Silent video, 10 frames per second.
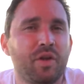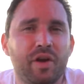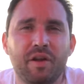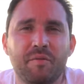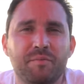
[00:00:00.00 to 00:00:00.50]

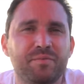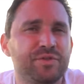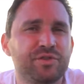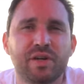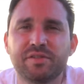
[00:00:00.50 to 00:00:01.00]
You're gonna
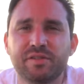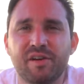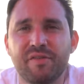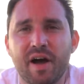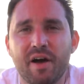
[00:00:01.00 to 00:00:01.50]
stress
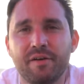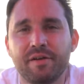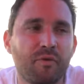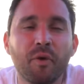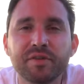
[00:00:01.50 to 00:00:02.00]
yourself
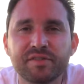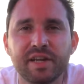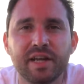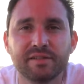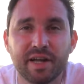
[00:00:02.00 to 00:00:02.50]
out, force
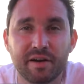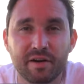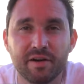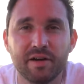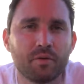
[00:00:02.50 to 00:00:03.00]
things and get
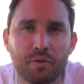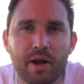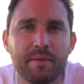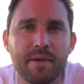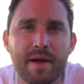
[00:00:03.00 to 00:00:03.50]
hurt.
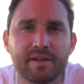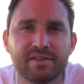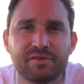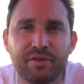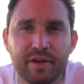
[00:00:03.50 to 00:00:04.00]
Ride
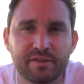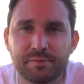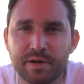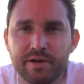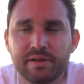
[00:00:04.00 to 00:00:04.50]
BMX for the
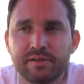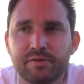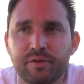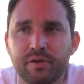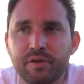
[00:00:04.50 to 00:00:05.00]
experience,
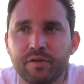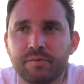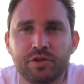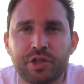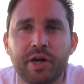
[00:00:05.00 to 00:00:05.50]
for
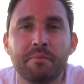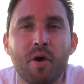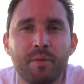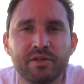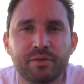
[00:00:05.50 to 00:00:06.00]
sharing
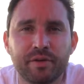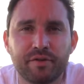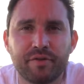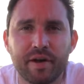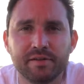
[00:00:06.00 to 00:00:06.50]
moments with
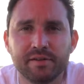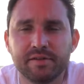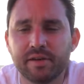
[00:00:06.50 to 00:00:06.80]
your friends and